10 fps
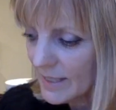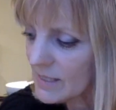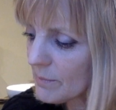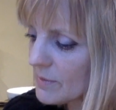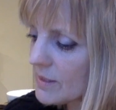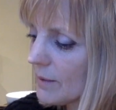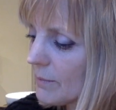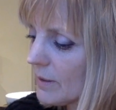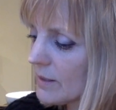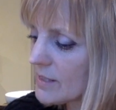it has some
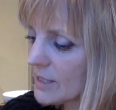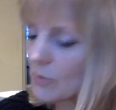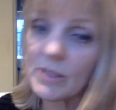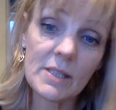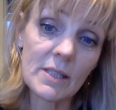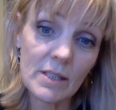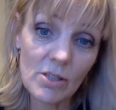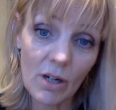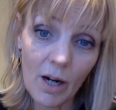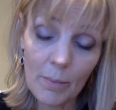some uh, citruses in the
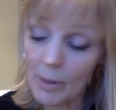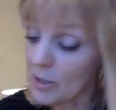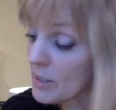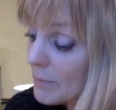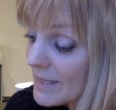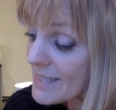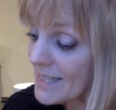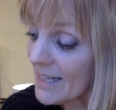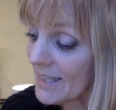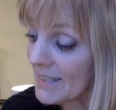top,
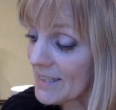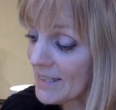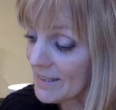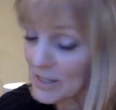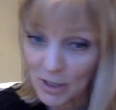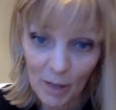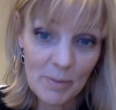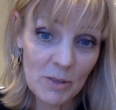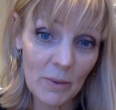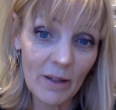artemisia in the in the top
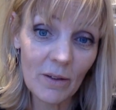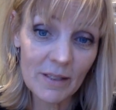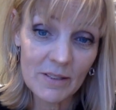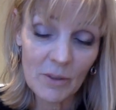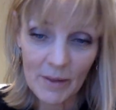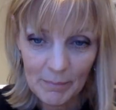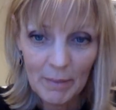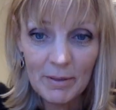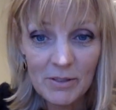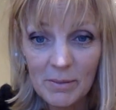as well. So
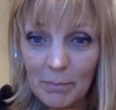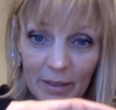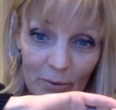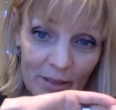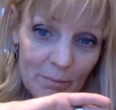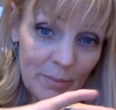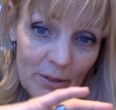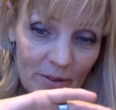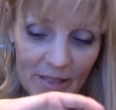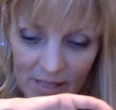maybe there's some bitter
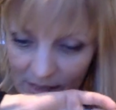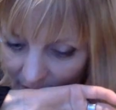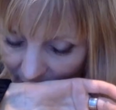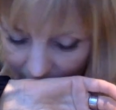bitterness.